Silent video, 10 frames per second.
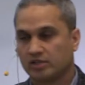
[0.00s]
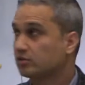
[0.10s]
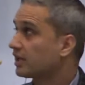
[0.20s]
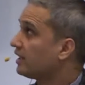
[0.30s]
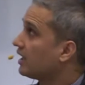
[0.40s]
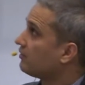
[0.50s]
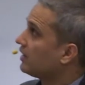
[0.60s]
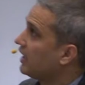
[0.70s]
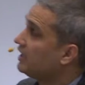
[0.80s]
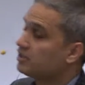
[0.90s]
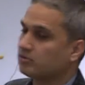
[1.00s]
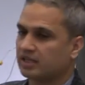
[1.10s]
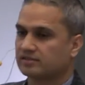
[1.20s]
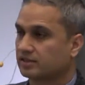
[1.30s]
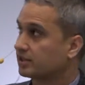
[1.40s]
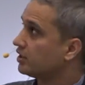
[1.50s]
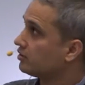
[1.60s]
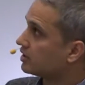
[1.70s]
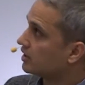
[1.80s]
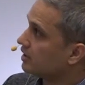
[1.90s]
you can have end-to-end
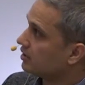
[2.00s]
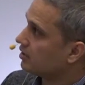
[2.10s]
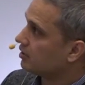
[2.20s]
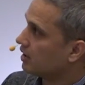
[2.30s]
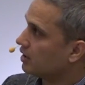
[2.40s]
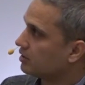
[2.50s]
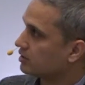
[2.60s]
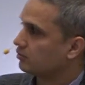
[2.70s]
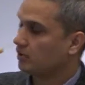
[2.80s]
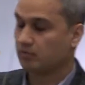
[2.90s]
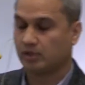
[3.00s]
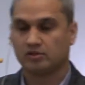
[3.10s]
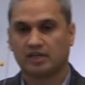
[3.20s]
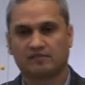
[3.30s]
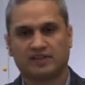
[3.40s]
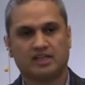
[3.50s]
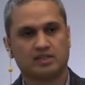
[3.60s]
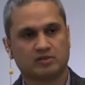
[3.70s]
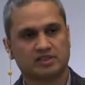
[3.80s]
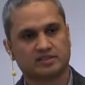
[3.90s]
security, where you have
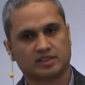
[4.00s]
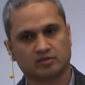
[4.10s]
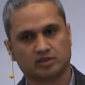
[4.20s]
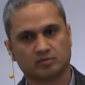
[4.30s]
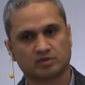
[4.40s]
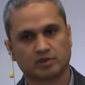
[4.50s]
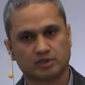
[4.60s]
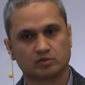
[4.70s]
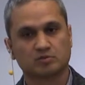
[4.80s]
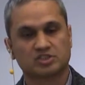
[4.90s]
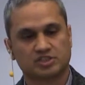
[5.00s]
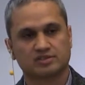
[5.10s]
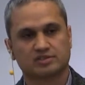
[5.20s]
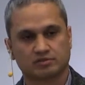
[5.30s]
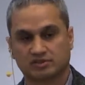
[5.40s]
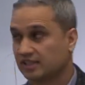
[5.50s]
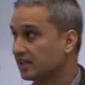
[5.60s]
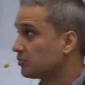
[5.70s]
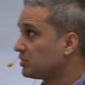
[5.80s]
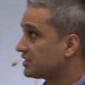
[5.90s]
end-to-end security between two machines using
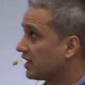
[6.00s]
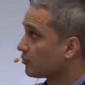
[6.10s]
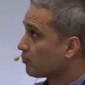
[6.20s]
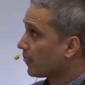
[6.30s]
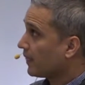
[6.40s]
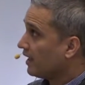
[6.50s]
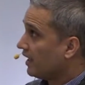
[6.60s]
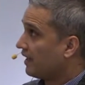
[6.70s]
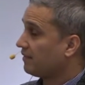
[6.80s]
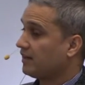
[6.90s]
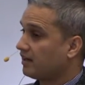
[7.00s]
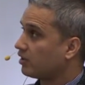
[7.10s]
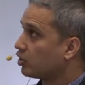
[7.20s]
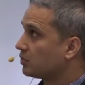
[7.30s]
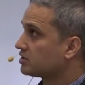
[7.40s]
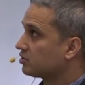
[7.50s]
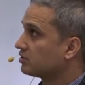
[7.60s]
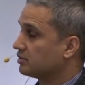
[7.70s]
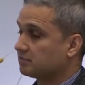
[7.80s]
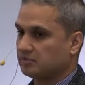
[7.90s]
IPsec. And there are open
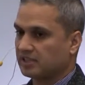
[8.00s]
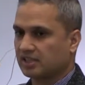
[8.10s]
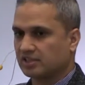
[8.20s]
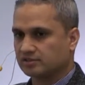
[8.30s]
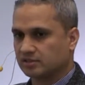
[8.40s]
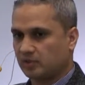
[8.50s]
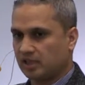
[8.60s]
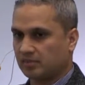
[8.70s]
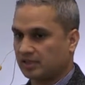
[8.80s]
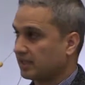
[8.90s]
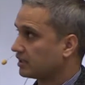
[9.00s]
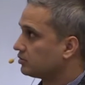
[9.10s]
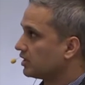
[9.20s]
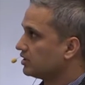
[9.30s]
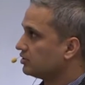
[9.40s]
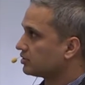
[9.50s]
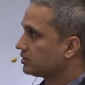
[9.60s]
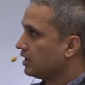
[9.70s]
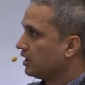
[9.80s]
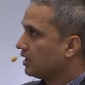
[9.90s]
source implementations available that you can
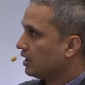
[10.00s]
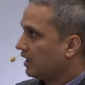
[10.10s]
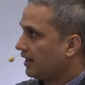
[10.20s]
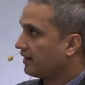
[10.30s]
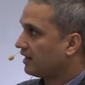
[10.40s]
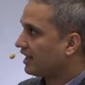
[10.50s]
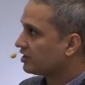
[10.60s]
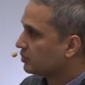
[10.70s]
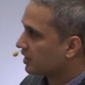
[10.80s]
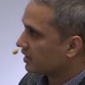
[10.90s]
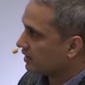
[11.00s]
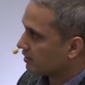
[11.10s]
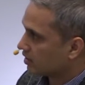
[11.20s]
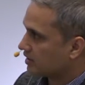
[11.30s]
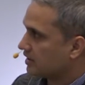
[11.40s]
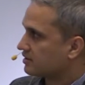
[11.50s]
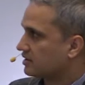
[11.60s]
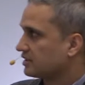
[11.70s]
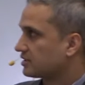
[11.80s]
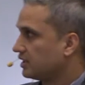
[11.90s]
use. And the last but not
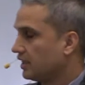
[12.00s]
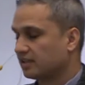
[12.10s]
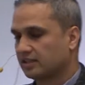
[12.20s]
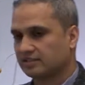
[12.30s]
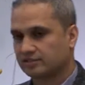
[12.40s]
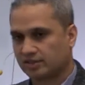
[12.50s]
least is the link layer